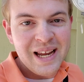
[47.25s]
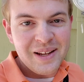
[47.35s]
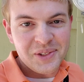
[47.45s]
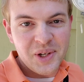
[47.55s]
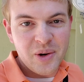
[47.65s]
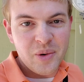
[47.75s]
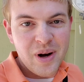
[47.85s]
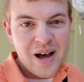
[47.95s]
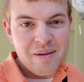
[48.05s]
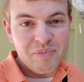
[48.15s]

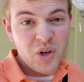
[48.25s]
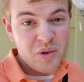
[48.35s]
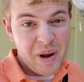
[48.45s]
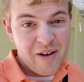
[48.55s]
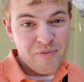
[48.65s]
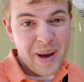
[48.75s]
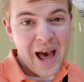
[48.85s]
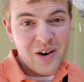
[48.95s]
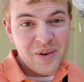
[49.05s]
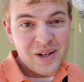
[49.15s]
So you could have
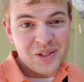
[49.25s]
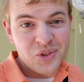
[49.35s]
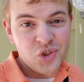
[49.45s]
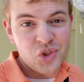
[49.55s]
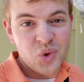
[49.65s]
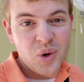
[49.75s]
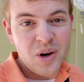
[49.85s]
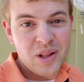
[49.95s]
batteries and store